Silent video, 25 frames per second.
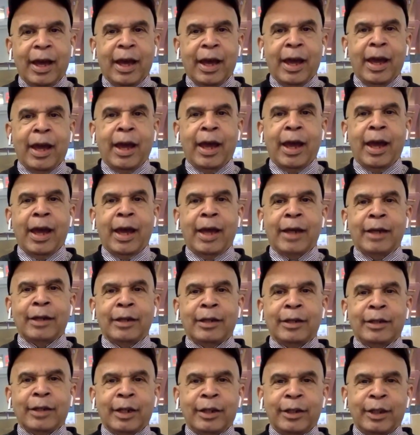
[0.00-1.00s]

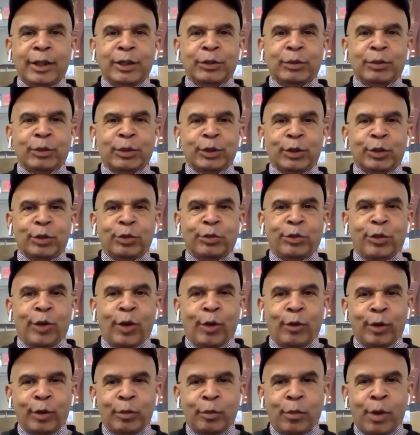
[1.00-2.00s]
And that this was the
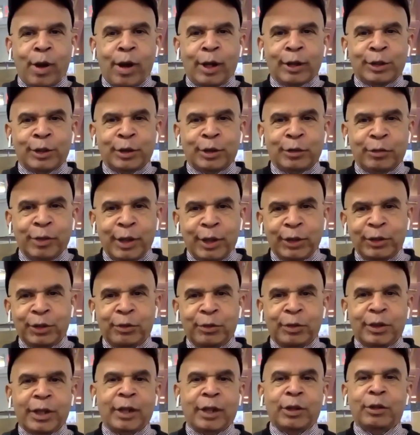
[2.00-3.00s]
forward march of
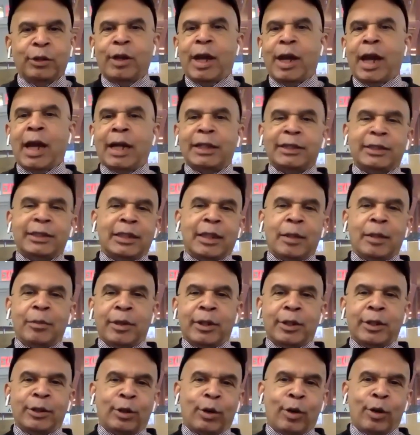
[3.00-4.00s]
history. Now, you guys sit up
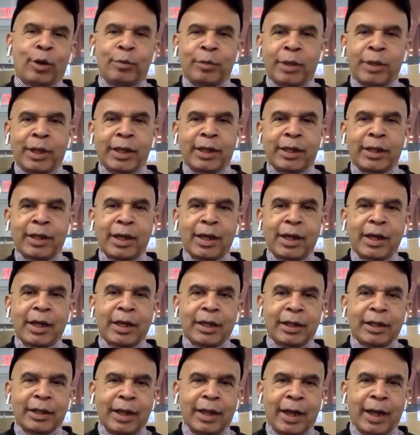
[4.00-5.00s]
here and told me
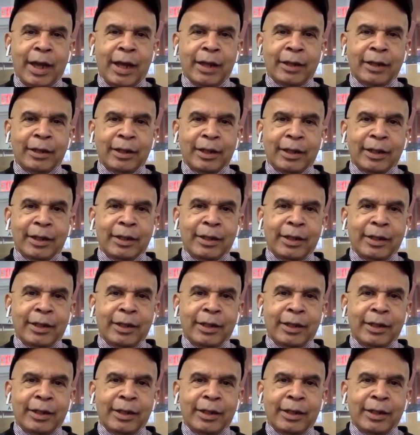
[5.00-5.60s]
that